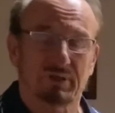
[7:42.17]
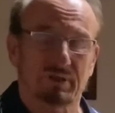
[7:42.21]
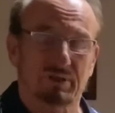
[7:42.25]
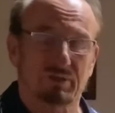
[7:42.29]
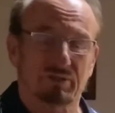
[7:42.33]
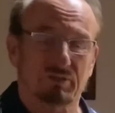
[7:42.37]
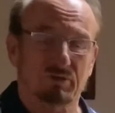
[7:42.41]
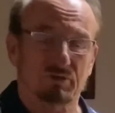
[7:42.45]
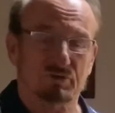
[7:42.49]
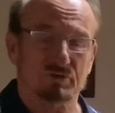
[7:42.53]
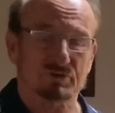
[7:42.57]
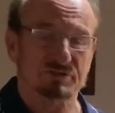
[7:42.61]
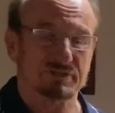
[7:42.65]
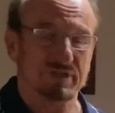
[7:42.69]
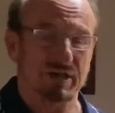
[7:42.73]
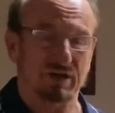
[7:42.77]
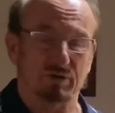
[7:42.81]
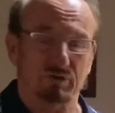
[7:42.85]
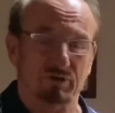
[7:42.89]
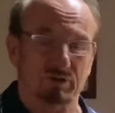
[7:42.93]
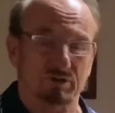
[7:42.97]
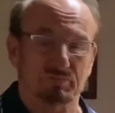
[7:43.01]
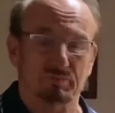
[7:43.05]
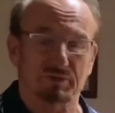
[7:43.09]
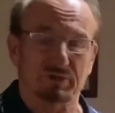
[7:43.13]
there is now
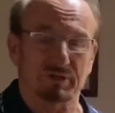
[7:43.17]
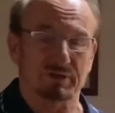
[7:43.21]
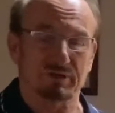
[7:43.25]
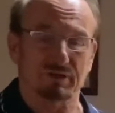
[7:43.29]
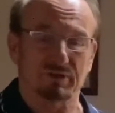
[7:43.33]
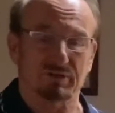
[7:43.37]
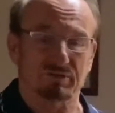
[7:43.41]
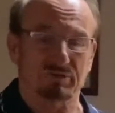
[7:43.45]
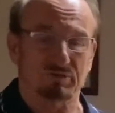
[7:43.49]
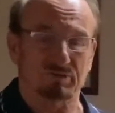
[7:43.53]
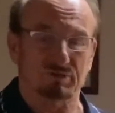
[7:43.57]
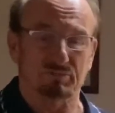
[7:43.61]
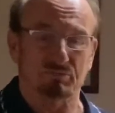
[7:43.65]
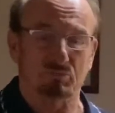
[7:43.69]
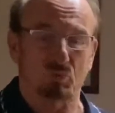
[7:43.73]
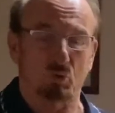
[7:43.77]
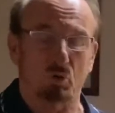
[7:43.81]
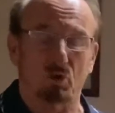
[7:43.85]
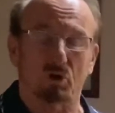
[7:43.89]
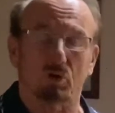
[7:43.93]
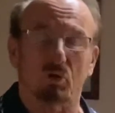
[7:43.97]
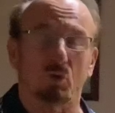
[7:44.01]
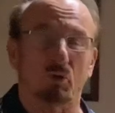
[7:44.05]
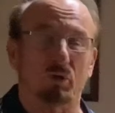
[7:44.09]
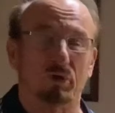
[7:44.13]
going to be
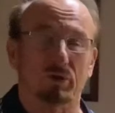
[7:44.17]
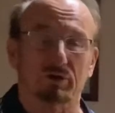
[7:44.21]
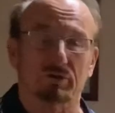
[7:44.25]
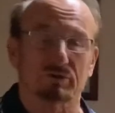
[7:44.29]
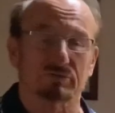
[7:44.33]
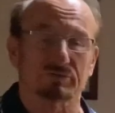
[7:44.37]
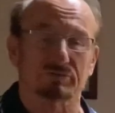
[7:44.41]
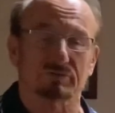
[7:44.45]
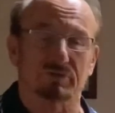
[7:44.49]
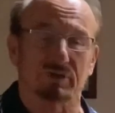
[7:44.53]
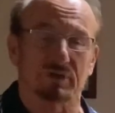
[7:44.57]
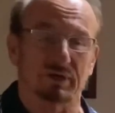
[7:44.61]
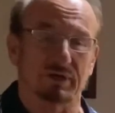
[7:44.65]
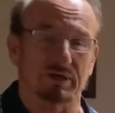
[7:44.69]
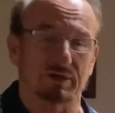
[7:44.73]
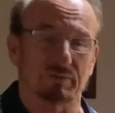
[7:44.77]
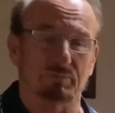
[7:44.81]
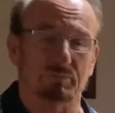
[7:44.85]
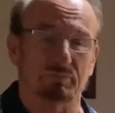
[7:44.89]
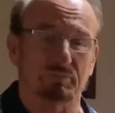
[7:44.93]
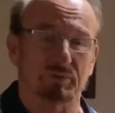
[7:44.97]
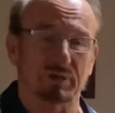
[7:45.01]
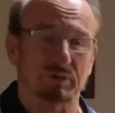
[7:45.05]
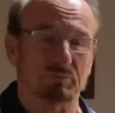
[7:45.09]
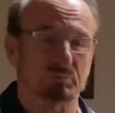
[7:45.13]
more oil
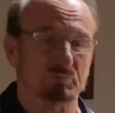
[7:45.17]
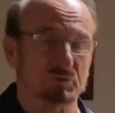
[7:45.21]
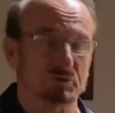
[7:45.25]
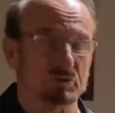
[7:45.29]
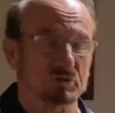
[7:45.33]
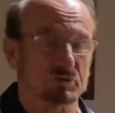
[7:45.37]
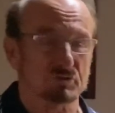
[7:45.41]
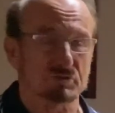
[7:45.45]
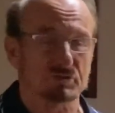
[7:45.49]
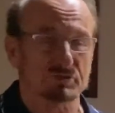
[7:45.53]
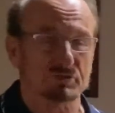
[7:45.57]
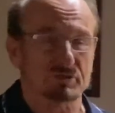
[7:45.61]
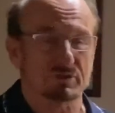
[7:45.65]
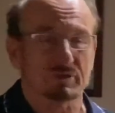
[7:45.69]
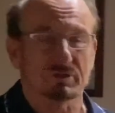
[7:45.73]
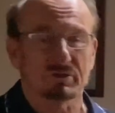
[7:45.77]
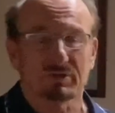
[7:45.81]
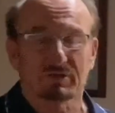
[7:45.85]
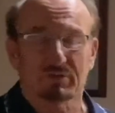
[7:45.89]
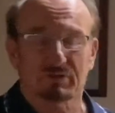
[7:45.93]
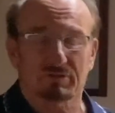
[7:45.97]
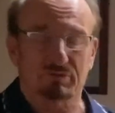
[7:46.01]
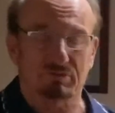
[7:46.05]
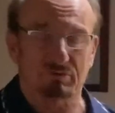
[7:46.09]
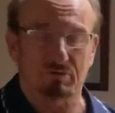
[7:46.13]
being produced.
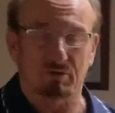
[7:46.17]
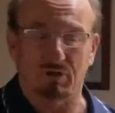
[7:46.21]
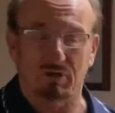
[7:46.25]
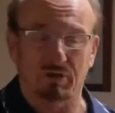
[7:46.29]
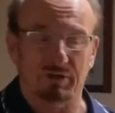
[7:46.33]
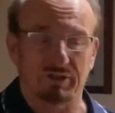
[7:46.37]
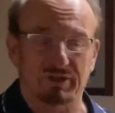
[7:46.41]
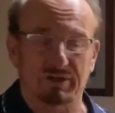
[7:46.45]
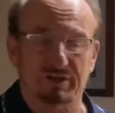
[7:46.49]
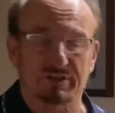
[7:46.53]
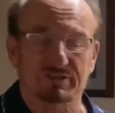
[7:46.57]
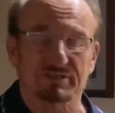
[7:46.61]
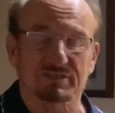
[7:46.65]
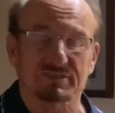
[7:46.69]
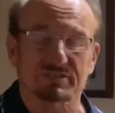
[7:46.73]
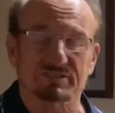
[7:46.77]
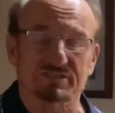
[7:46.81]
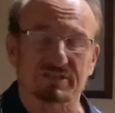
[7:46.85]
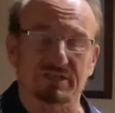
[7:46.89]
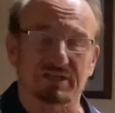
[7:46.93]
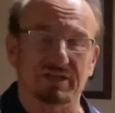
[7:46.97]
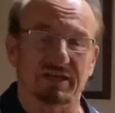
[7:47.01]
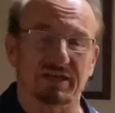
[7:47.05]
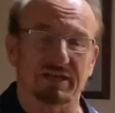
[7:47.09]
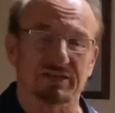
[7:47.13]
They're all in a
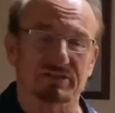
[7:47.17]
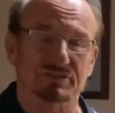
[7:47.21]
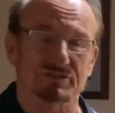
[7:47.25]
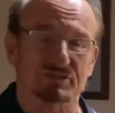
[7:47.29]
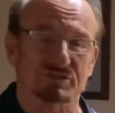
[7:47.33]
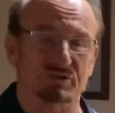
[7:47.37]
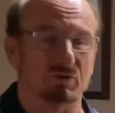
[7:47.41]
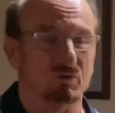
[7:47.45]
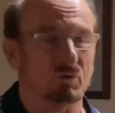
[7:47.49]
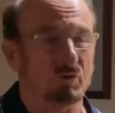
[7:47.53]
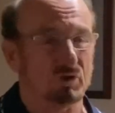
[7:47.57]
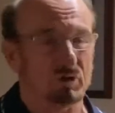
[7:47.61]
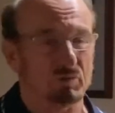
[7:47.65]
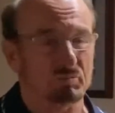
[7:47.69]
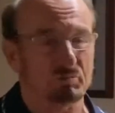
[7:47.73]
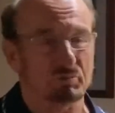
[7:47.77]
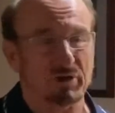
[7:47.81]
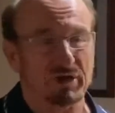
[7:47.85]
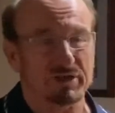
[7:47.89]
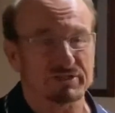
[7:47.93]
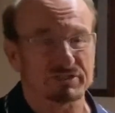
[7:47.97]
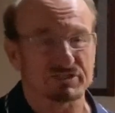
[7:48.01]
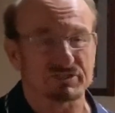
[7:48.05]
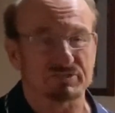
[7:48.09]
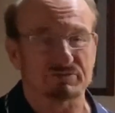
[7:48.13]
tizzy, and so oil
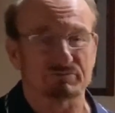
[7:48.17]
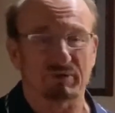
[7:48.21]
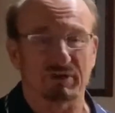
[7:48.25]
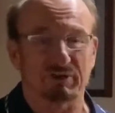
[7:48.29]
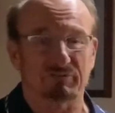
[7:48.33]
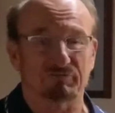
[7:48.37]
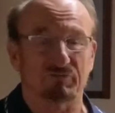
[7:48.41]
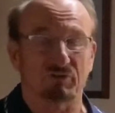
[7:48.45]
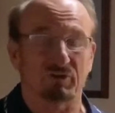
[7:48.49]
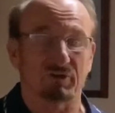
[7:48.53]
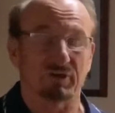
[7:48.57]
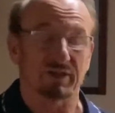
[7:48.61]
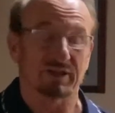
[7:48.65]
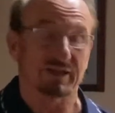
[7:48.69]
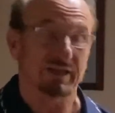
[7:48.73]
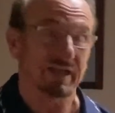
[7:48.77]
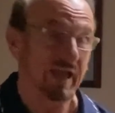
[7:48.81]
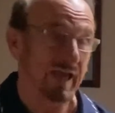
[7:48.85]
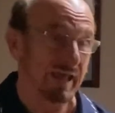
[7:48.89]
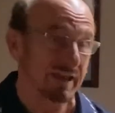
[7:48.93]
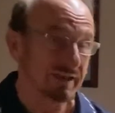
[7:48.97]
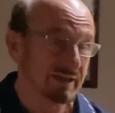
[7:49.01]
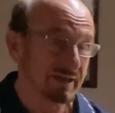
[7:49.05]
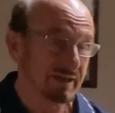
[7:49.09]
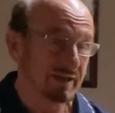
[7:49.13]
prices may fall
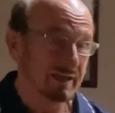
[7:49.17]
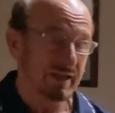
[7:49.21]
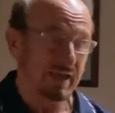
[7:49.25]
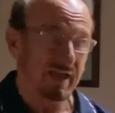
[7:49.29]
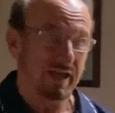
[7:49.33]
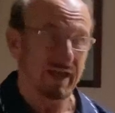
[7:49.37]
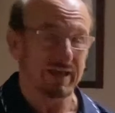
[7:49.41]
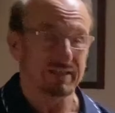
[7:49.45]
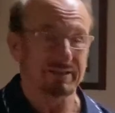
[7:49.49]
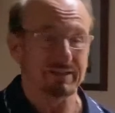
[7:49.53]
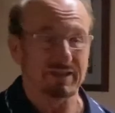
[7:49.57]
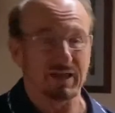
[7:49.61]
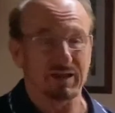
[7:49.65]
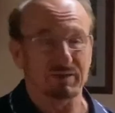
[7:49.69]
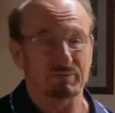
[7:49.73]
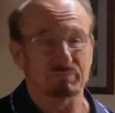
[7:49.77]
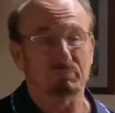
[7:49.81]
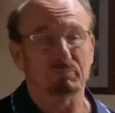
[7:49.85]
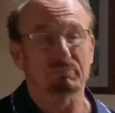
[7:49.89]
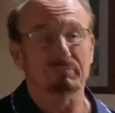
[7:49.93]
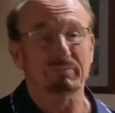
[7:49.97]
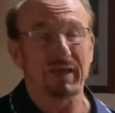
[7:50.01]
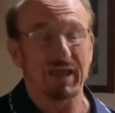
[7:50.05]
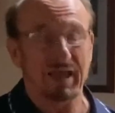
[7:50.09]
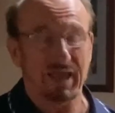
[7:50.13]
again, and that
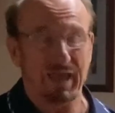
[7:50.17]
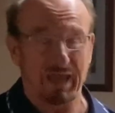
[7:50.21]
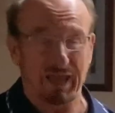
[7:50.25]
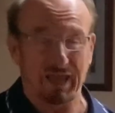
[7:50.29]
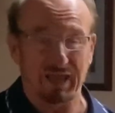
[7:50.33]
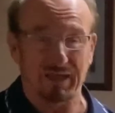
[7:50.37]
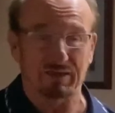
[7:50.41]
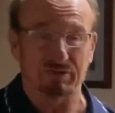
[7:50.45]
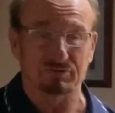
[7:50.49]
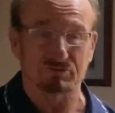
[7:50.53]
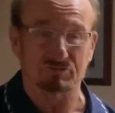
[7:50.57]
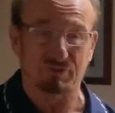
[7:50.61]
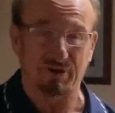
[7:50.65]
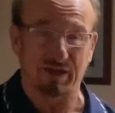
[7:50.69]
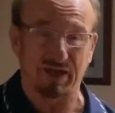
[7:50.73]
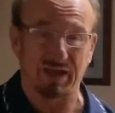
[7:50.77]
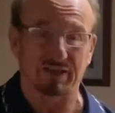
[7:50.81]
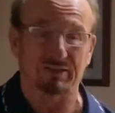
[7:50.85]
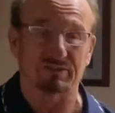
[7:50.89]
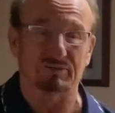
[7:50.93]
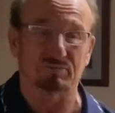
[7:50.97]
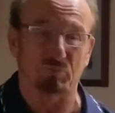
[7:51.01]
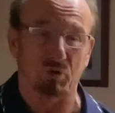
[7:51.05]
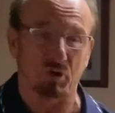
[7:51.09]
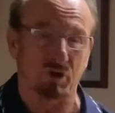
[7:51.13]
may drag
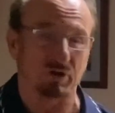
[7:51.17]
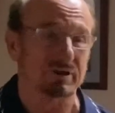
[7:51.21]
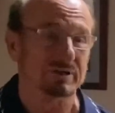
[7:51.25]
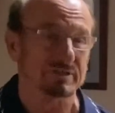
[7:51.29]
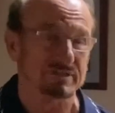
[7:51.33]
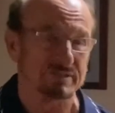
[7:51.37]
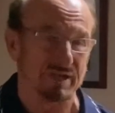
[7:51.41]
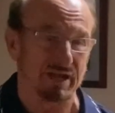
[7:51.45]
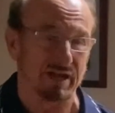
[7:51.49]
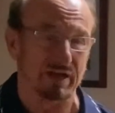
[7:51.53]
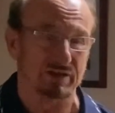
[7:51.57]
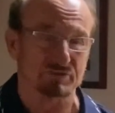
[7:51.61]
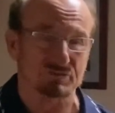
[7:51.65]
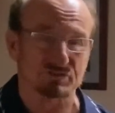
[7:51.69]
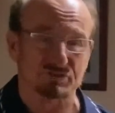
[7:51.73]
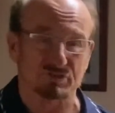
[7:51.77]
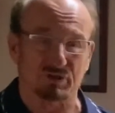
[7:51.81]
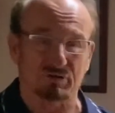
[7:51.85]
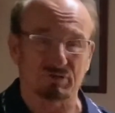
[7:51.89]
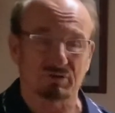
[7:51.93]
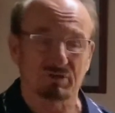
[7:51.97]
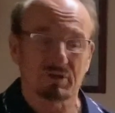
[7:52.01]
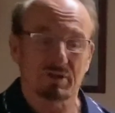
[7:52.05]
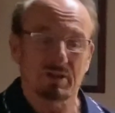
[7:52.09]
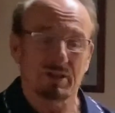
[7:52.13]
the market down.
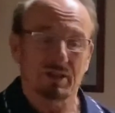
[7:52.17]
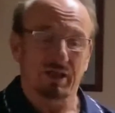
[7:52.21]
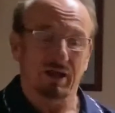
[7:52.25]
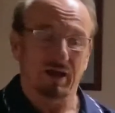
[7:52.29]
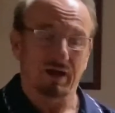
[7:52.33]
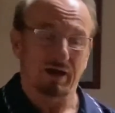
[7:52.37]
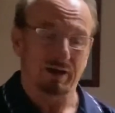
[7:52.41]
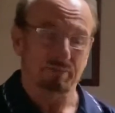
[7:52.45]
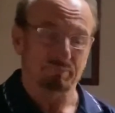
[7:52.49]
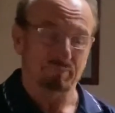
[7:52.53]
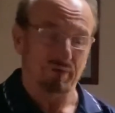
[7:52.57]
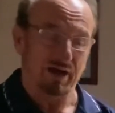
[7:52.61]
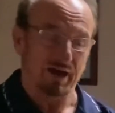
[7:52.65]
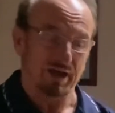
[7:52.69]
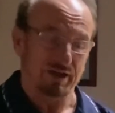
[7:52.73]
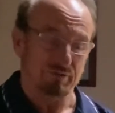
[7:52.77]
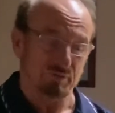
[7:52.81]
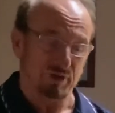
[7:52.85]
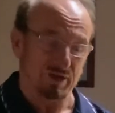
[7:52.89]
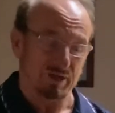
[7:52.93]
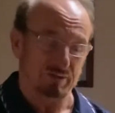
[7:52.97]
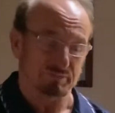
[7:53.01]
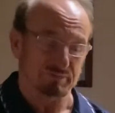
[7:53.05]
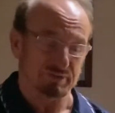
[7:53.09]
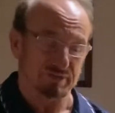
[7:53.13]
So my
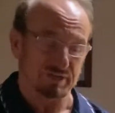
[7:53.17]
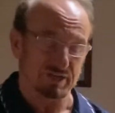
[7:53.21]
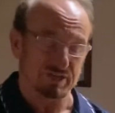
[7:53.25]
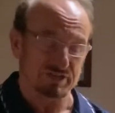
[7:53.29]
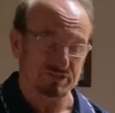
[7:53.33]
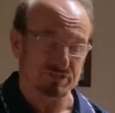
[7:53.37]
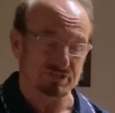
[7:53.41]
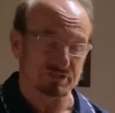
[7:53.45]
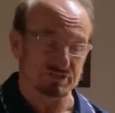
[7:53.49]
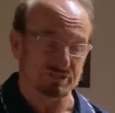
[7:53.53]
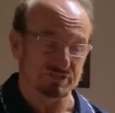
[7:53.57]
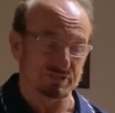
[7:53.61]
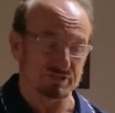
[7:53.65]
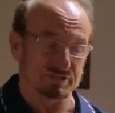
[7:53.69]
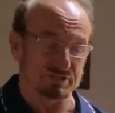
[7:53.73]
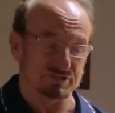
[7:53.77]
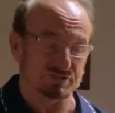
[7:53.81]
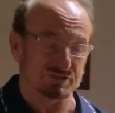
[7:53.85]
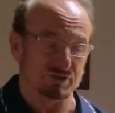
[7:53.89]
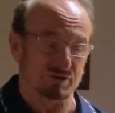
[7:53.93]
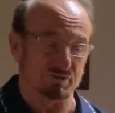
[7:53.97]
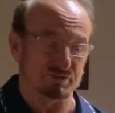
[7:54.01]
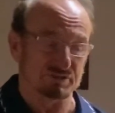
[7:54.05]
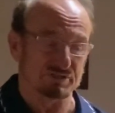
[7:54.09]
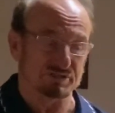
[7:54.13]
recommendation is
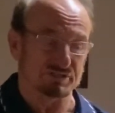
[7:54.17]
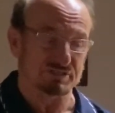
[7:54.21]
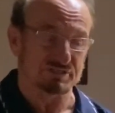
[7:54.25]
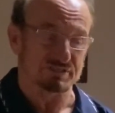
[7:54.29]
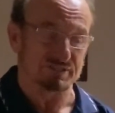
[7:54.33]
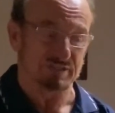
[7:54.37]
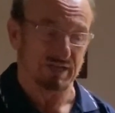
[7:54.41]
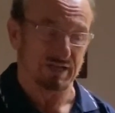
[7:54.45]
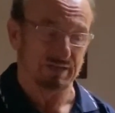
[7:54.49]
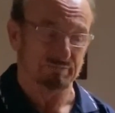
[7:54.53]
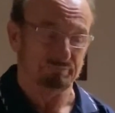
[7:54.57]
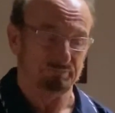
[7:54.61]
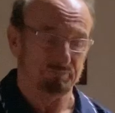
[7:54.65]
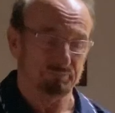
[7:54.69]
always the same.